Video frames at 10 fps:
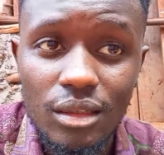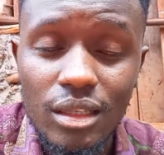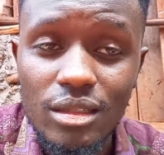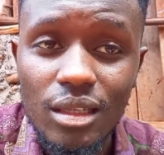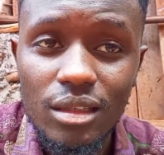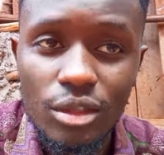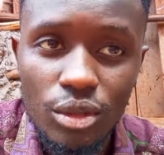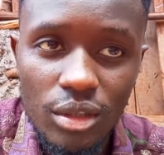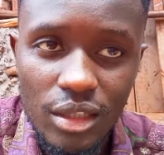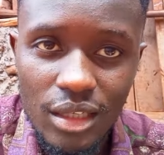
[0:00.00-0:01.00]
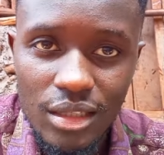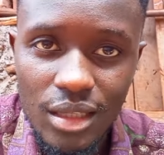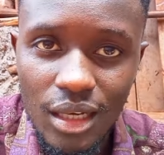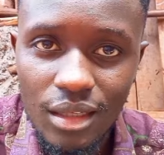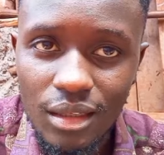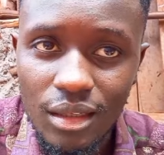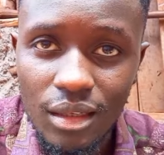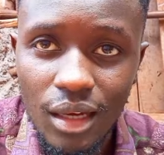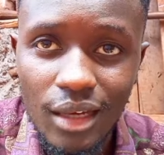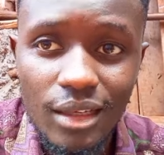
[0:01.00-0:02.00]
there is nothing wrong he has done
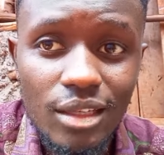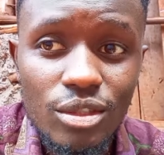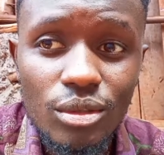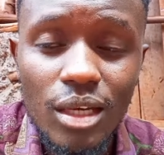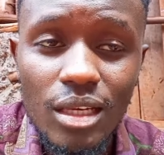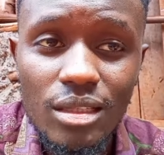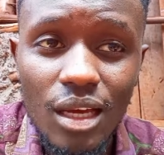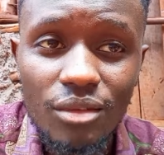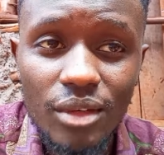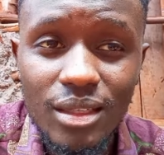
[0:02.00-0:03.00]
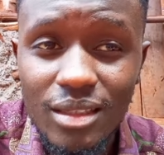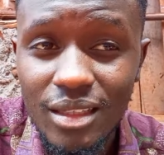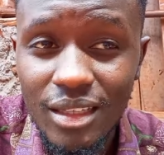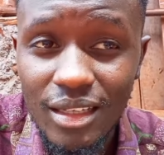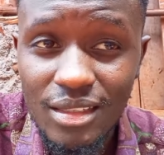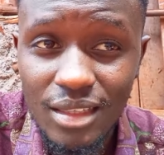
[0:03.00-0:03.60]
unless you guys have anything else